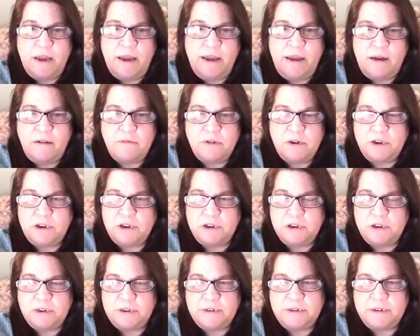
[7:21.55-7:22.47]
how
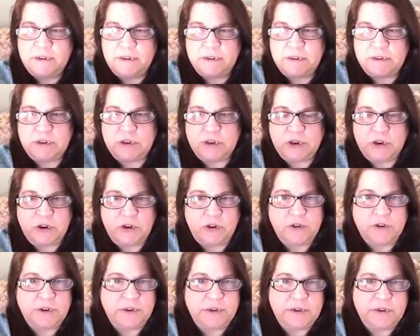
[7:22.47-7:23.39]
much it does to
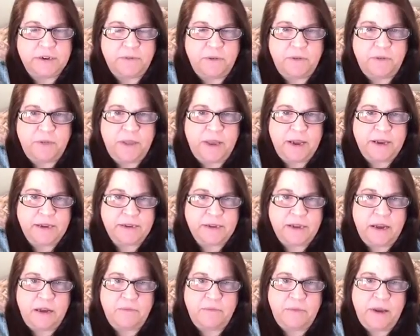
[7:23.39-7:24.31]
charging different things
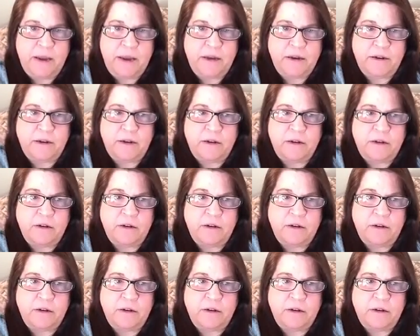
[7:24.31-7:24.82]
up. And